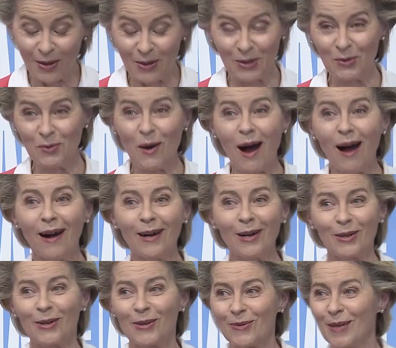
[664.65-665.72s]
You
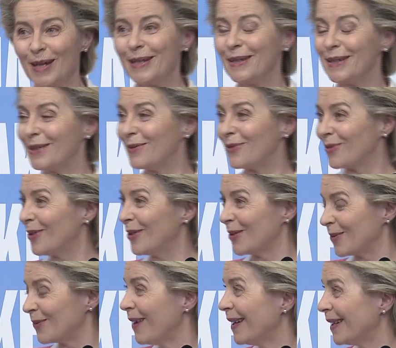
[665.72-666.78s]
are already a front
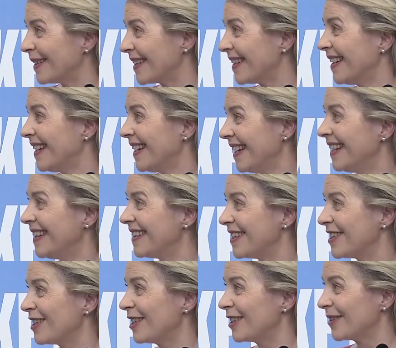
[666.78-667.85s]
runner in
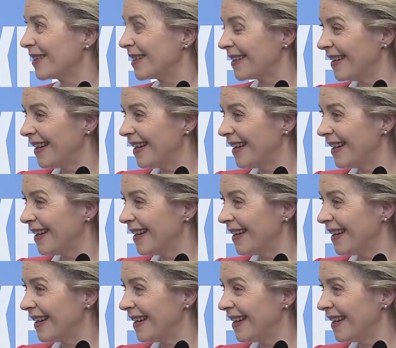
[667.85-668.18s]
this area,